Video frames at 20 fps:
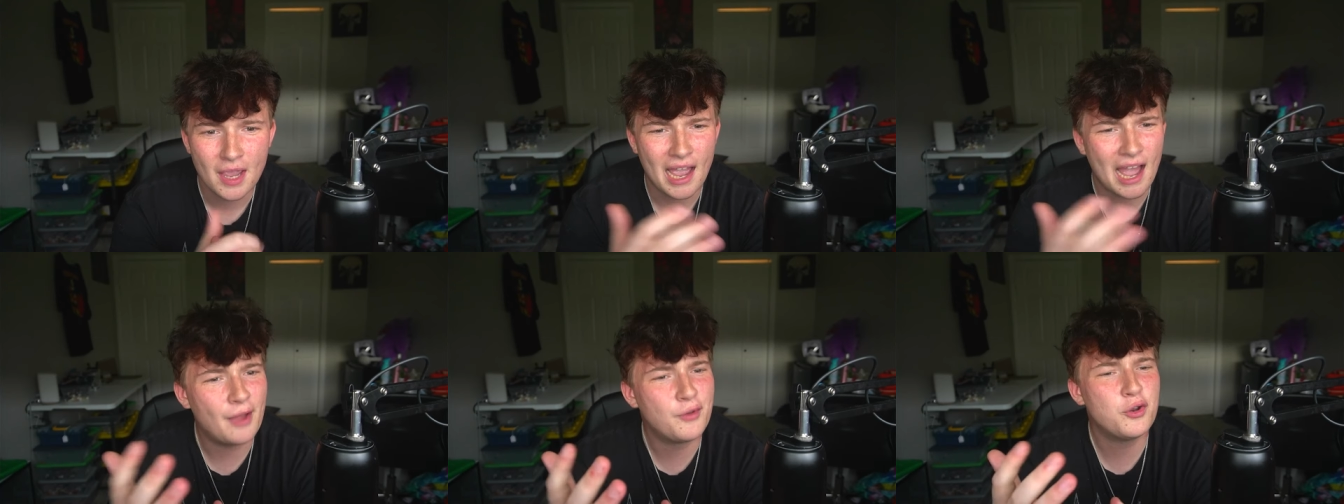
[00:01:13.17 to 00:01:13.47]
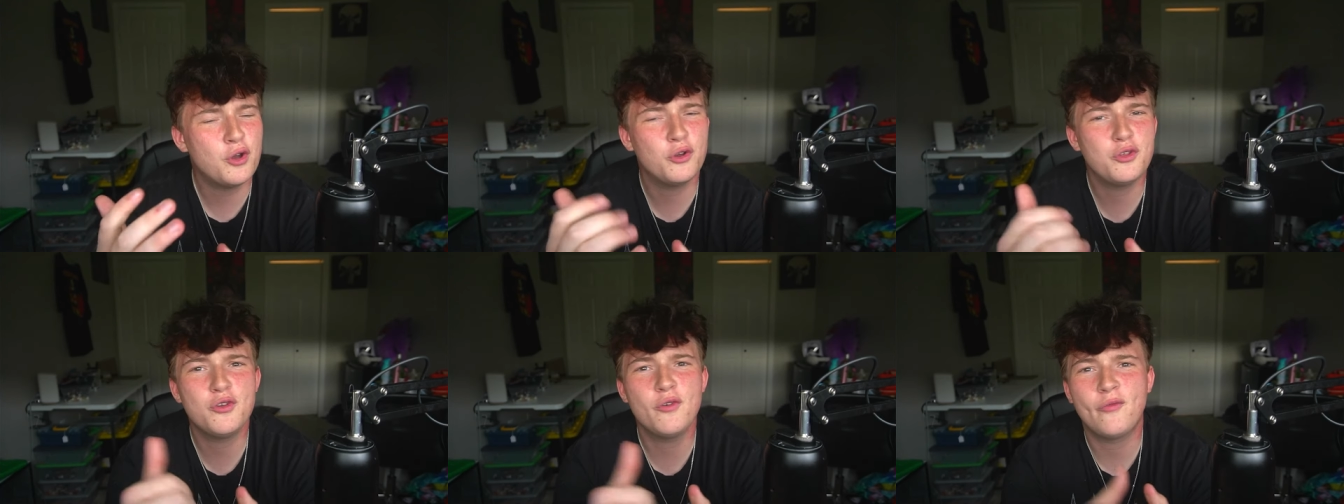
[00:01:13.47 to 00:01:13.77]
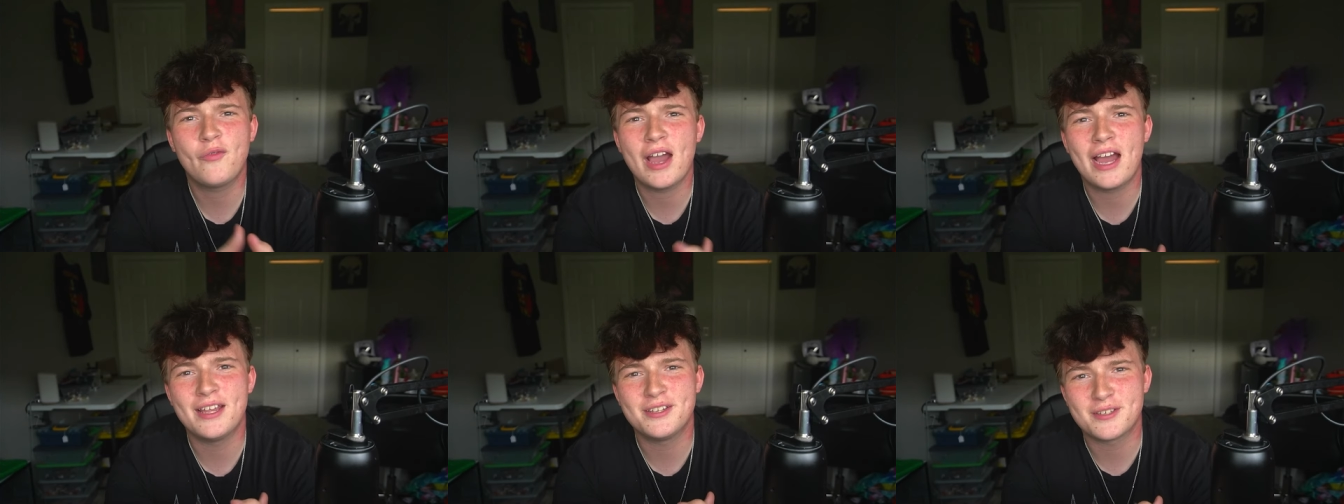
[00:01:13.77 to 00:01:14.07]
I know you
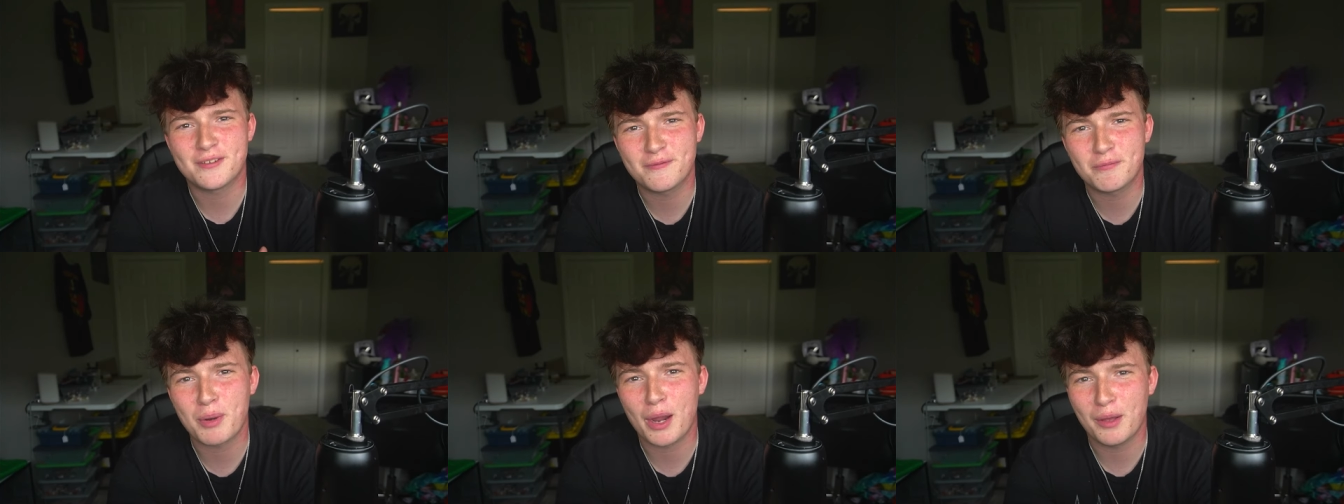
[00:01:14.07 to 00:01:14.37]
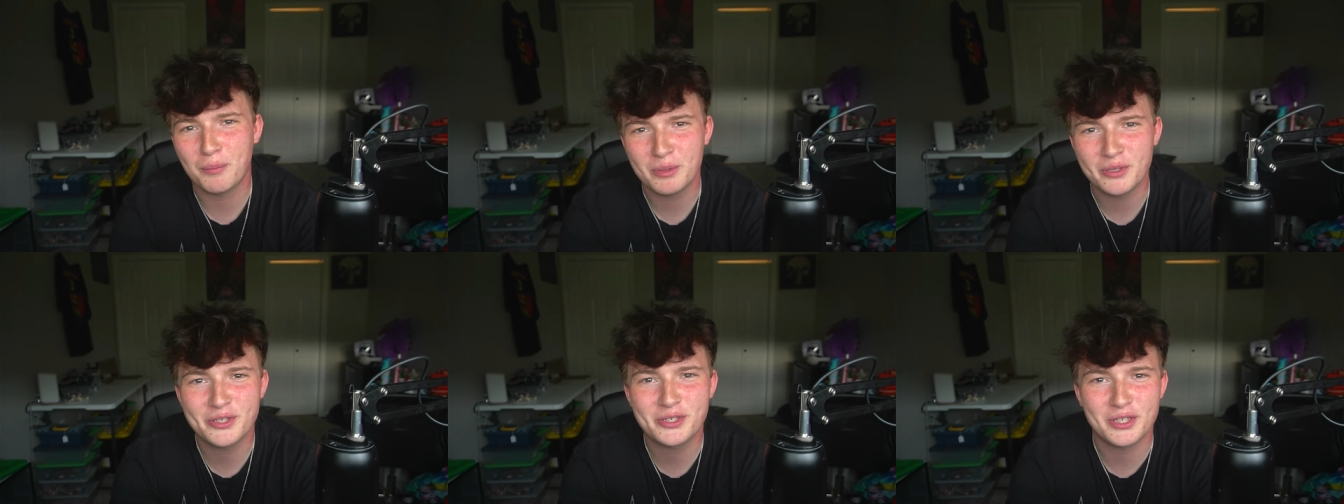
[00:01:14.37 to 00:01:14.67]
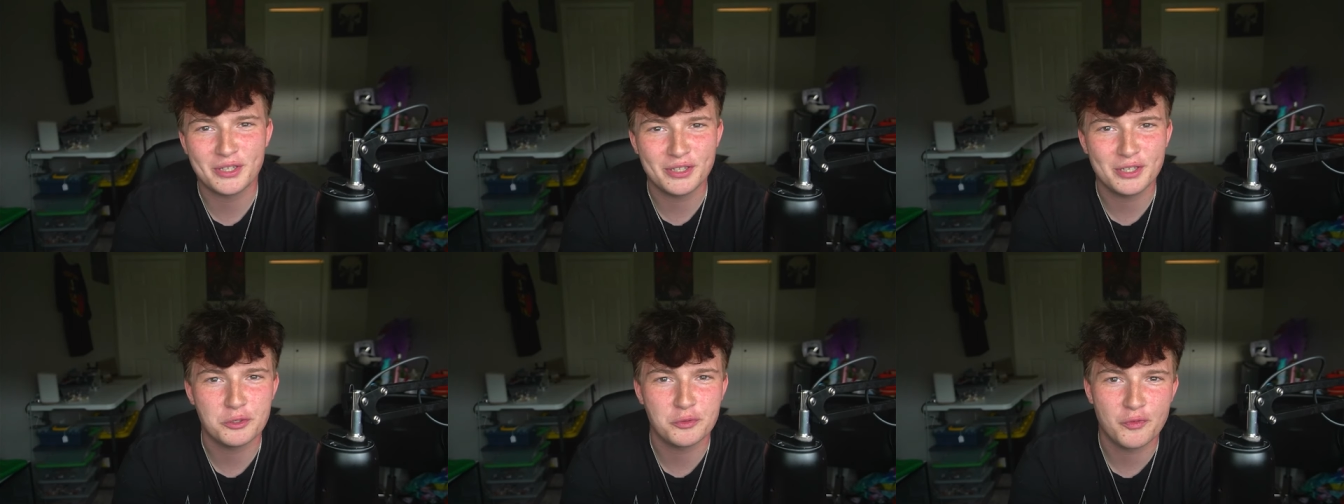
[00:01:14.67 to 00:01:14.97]
guys have probably seen
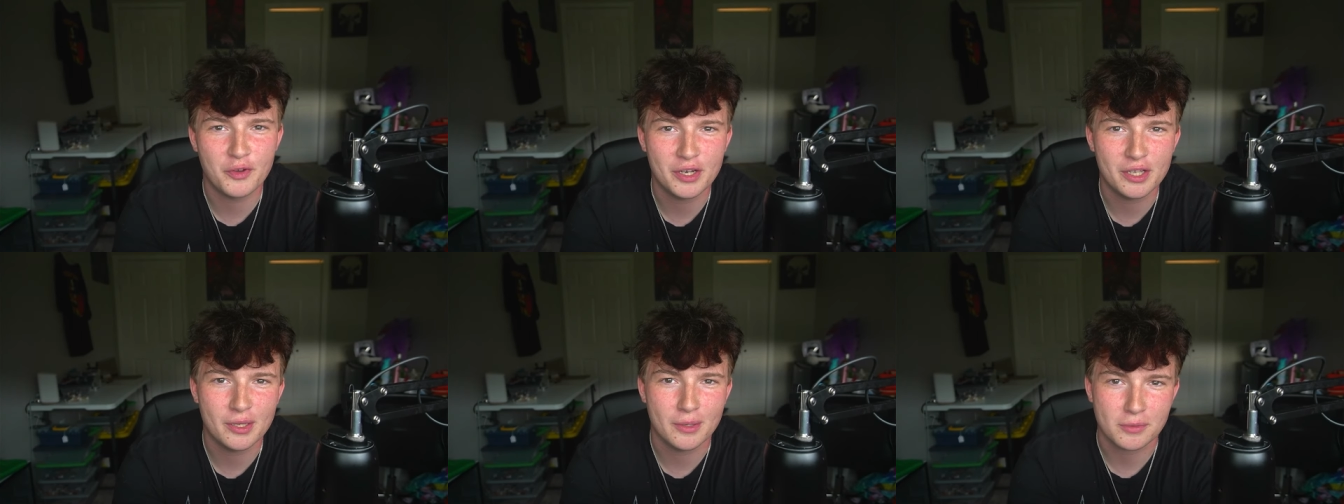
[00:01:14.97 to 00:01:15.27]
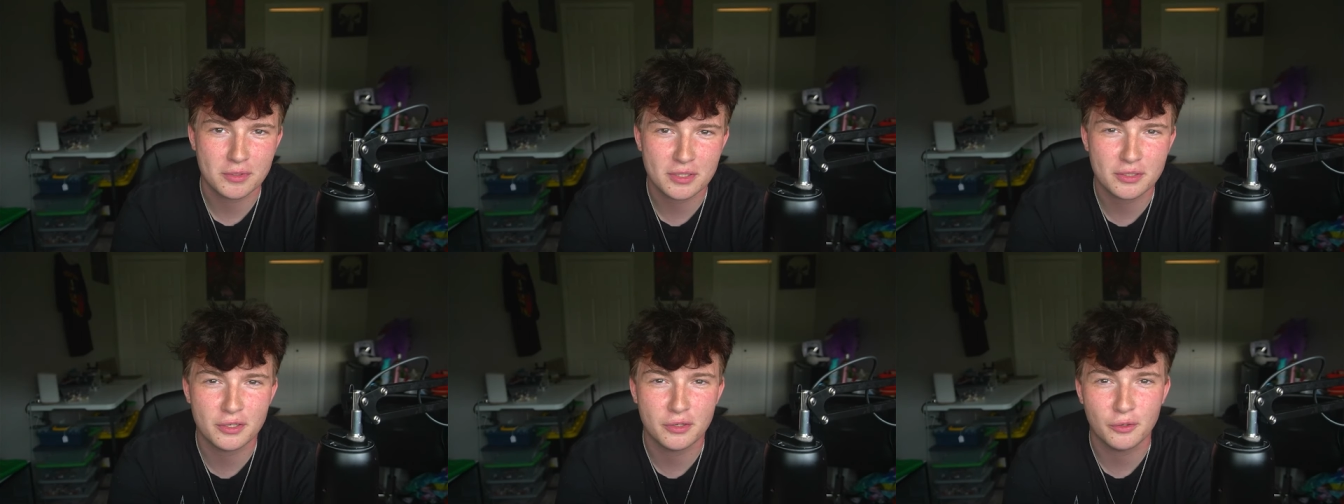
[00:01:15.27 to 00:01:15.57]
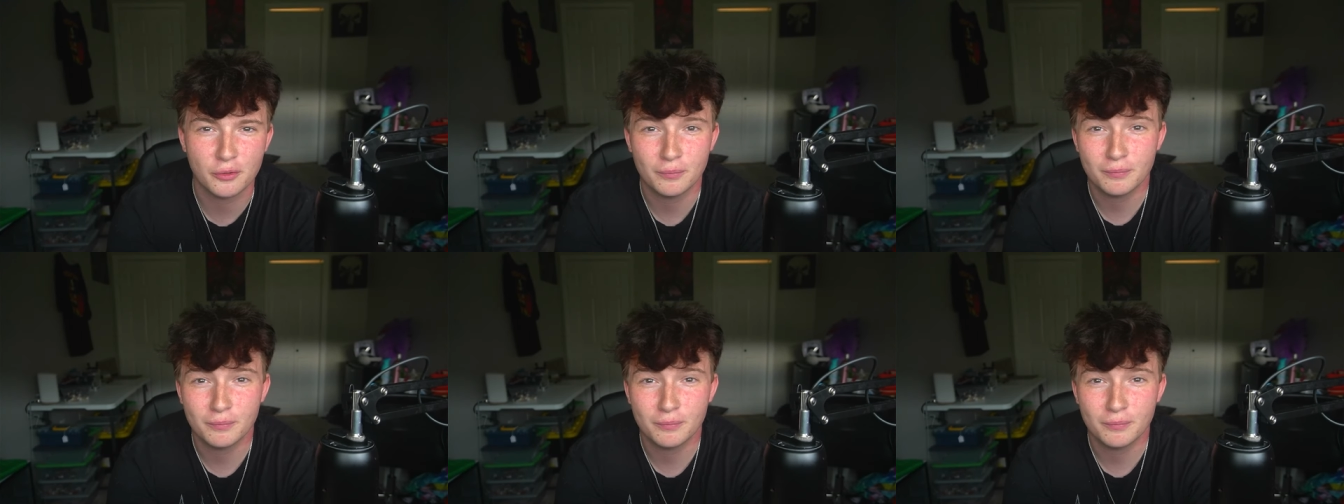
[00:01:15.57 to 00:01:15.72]
these videos too.